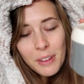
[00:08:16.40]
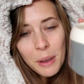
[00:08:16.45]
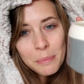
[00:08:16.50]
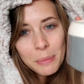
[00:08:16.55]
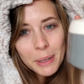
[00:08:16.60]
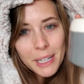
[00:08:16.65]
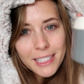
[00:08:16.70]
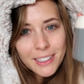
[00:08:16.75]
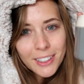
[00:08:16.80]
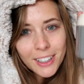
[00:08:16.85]

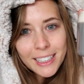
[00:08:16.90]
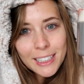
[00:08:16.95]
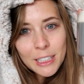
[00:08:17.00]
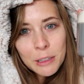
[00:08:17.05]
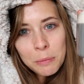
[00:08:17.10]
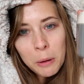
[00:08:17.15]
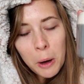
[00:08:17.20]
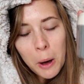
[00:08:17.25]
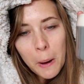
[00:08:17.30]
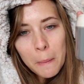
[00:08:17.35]
but it's got a
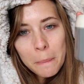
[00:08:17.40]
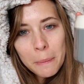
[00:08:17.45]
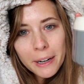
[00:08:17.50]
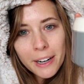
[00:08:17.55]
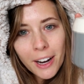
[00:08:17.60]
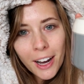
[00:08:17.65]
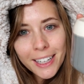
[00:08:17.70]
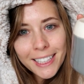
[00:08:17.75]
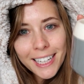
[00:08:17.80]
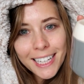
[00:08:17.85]
little paw
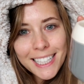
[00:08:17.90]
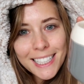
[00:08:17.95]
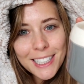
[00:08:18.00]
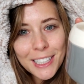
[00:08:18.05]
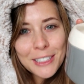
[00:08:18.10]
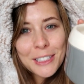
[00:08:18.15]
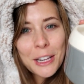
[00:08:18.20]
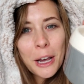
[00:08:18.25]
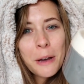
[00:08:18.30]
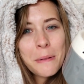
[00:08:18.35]
print on and it's
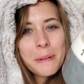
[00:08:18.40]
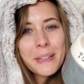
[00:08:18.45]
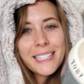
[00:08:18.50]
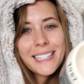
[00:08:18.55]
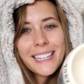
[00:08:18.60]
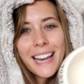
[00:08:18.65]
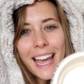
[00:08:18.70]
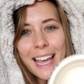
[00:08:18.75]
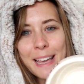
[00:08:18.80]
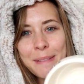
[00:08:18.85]
got Toby's
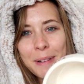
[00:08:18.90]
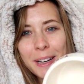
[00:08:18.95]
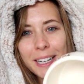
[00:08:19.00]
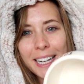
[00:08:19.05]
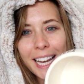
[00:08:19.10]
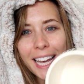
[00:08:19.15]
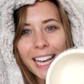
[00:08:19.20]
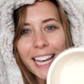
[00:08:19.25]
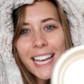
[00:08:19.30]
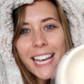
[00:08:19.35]
name on
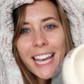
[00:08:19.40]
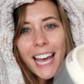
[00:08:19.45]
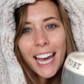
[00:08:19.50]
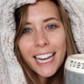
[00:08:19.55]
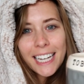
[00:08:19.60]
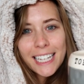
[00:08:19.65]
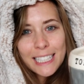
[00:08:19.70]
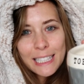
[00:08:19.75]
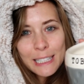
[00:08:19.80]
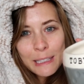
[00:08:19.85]
it,
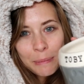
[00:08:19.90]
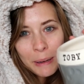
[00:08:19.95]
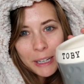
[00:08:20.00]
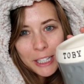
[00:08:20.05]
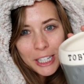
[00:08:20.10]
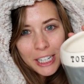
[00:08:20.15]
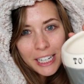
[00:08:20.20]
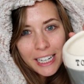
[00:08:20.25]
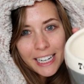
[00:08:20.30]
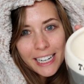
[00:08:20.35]
and it's
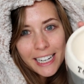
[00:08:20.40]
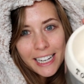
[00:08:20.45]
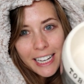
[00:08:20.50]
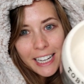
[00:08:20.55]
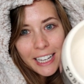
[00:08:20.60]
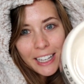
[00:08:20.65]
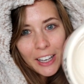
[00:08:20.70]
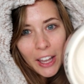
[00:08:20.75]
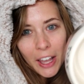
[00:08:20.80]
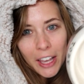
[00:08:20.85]
specially
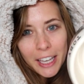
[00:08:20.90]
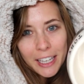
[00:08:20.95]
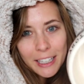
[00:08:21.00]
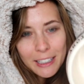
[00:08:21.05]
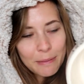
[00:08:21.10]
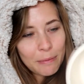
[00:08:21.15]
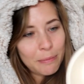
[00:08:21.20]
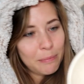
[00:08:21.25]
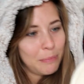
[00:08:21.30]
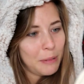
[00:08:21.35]
like
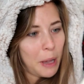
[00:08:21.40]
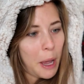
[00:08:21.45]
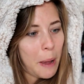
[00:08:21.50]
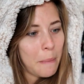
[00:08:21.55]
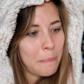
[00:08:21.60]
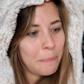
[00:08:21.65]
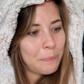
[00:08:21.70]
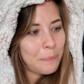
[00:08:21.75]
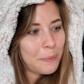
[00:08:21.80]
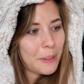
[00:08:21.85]

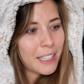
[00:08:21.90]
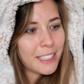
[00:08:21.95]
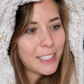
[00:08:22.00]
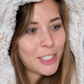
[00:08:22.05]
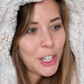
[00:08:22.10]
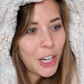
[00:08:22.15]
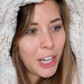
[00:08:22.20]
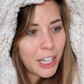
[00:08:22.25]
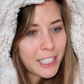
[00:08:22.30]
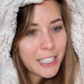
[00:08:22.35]

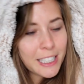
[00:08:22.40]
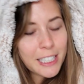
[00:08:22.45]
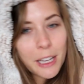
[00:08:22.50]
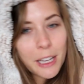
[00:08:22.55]
done